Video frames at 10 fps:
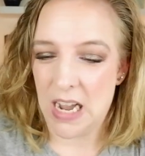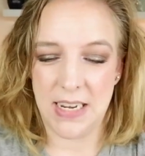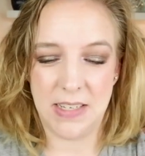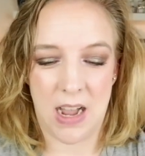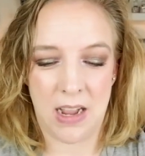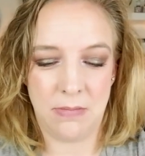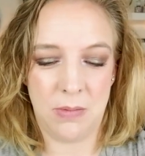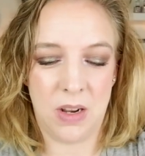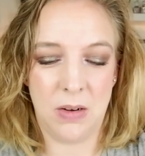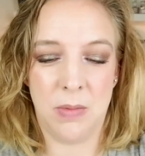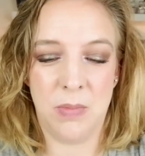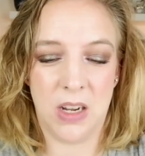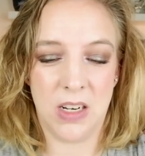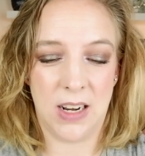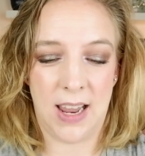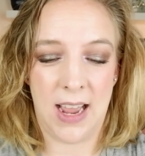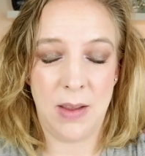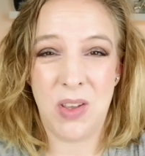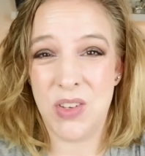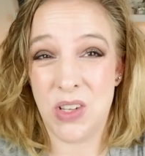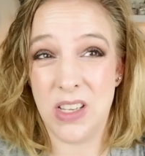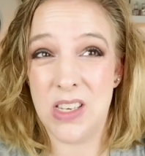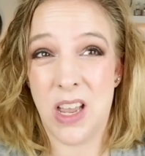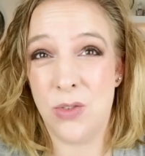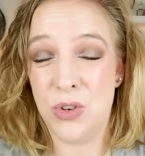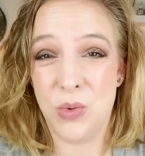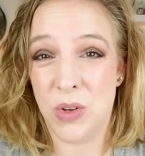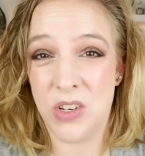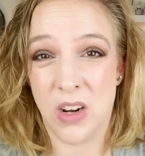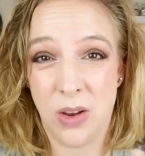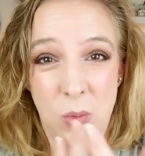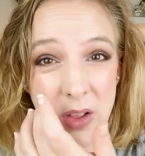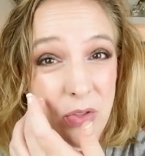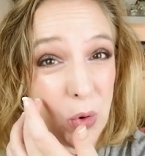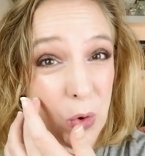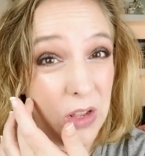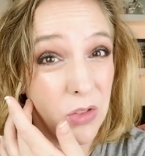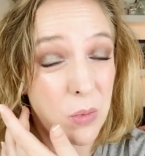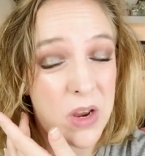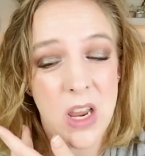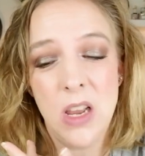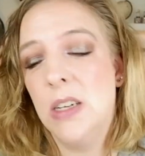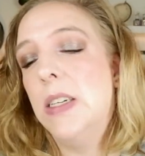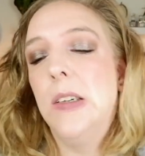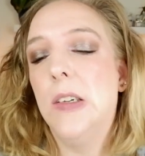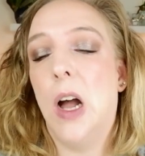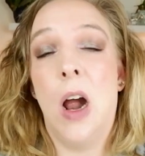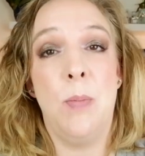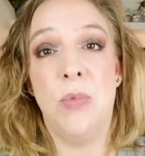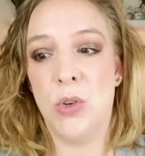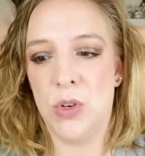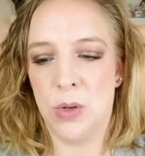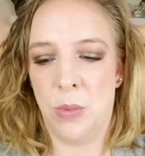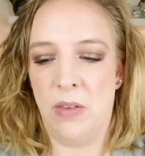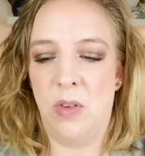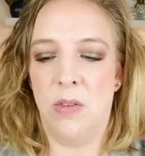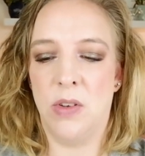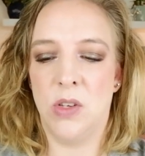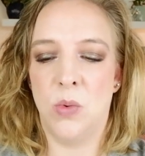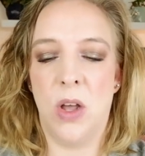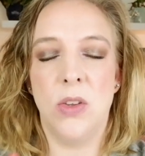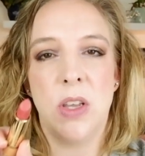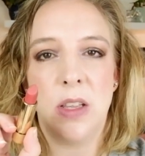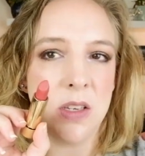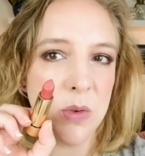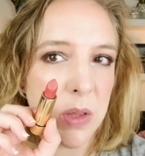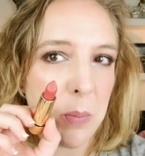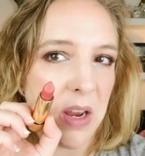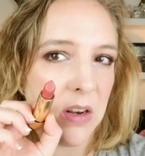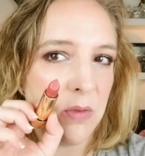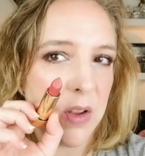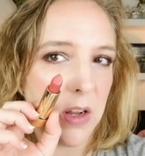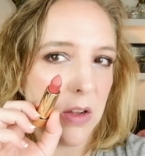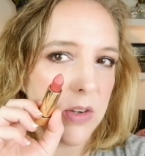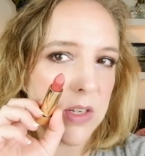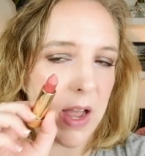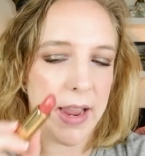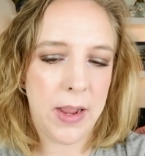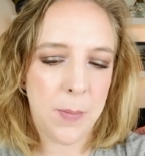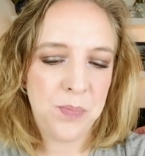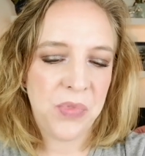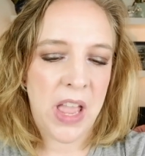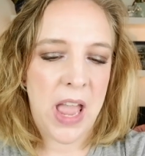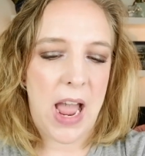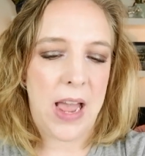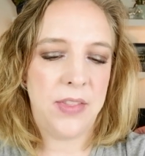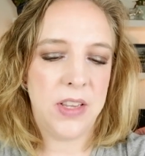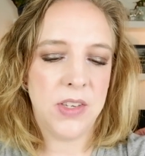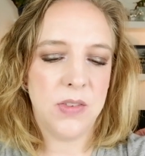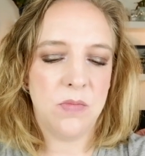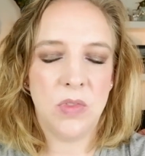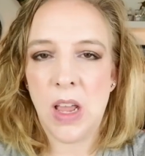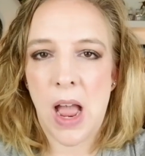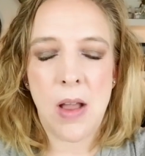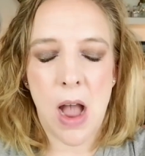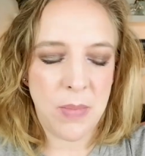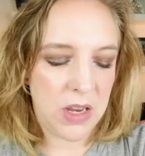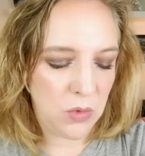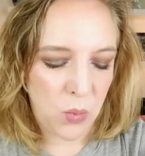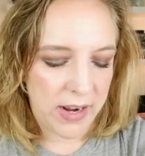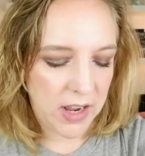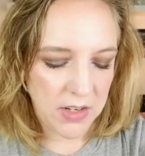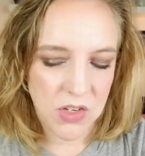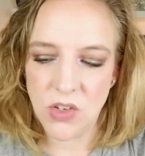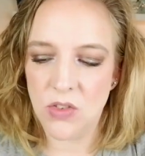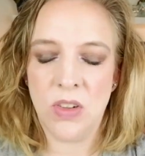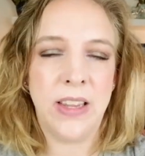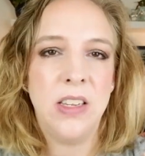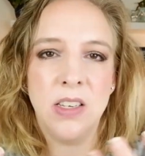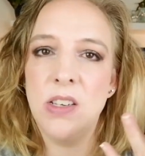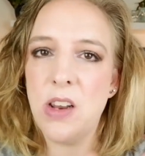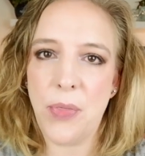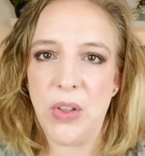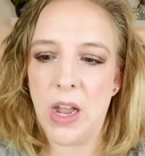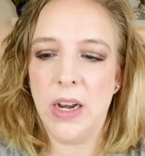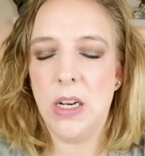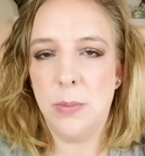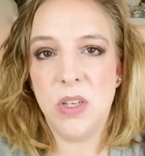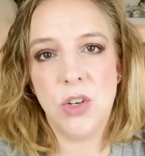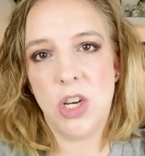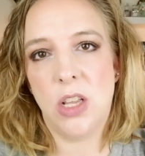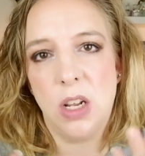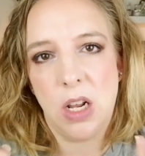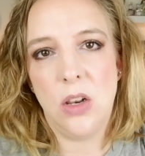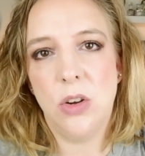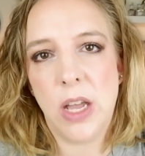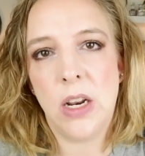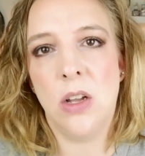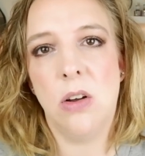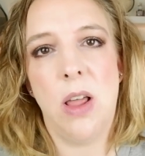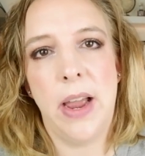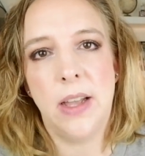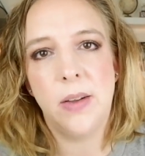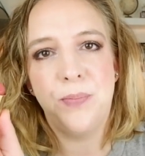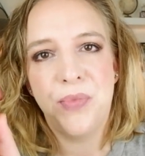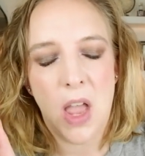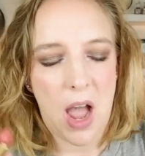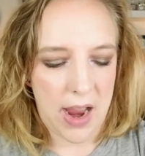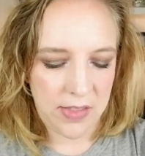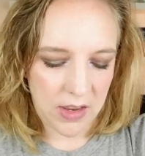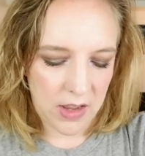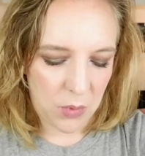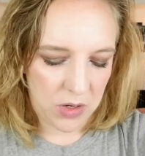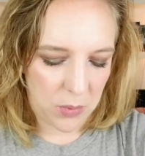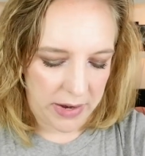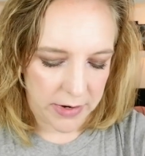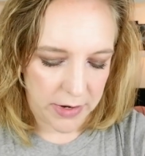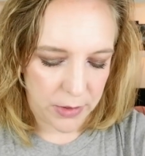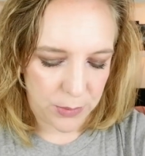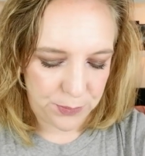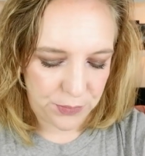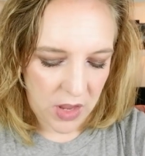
I, I, I'm not I'm not gonna lie, because the Lisa Eldridge ones are like, what, thirty-three? Um, those are some of my favorites as well. So yeah, this is what The Painted Veil looks like. And this, I mean, when I, like, this is not the kind of lipstick shade that I look at and go like, I think I want to wear you.